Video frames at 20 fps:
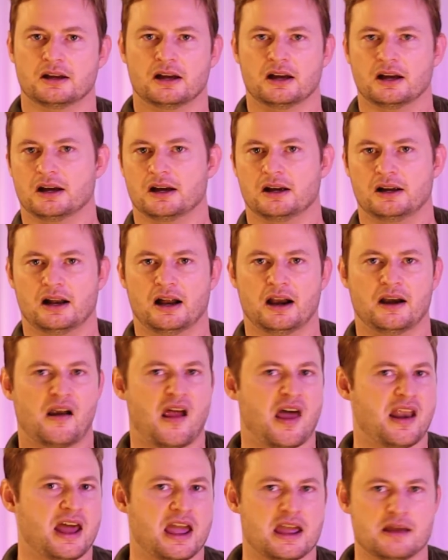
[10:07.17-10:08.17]

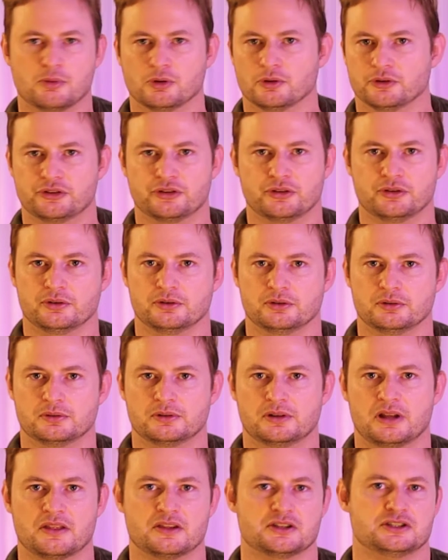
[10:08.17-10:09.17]
are unable to
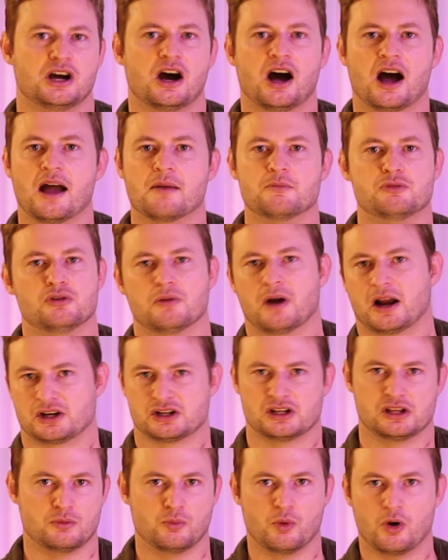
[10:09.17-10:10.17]
get the time to
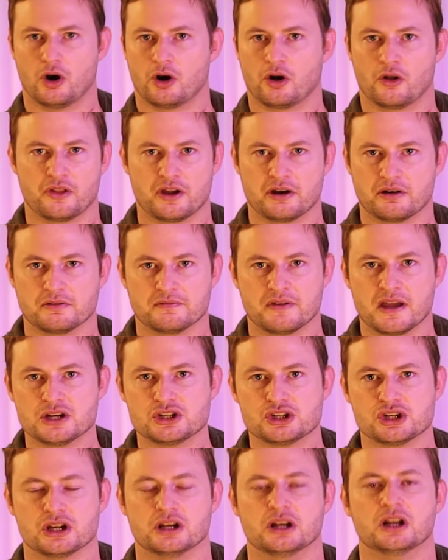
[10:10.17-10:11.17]
actually work on their
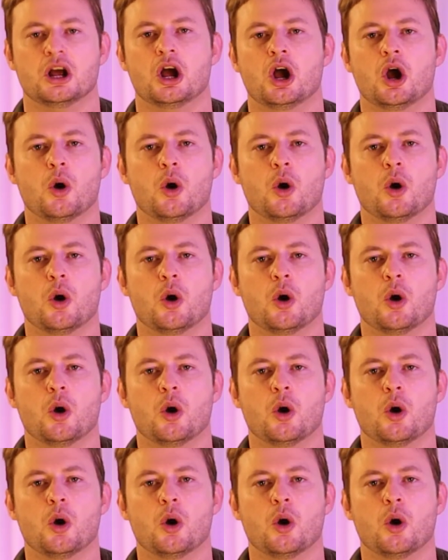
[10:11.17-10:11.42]
invention.